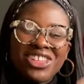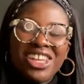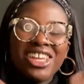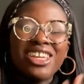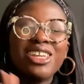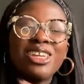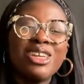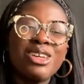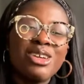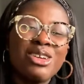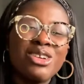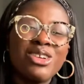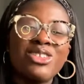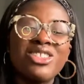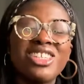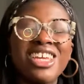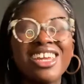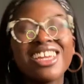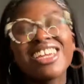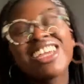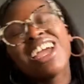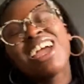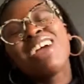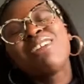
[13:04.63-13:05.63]
Thank you,
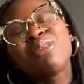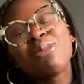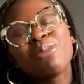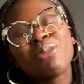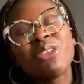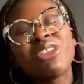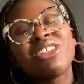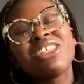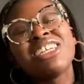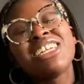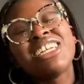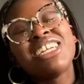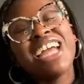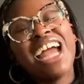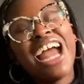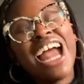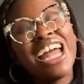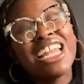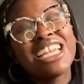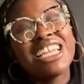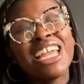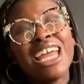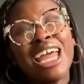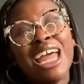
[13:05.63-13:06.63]
take care everybody,
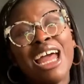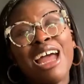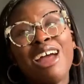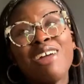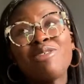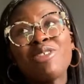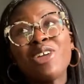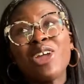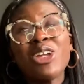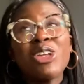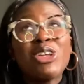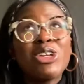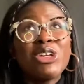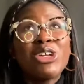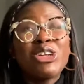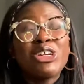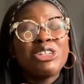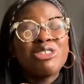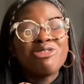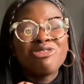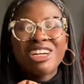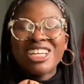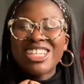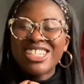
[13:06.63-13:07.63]
and have a
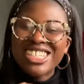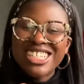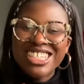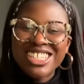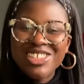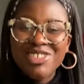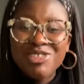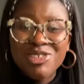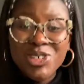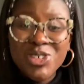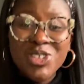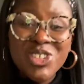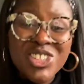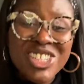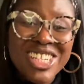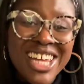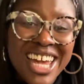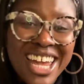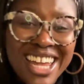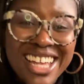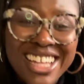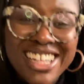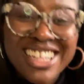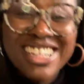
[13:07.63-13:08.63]
good rest of your
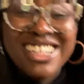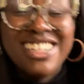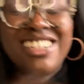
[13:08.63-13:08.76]
day.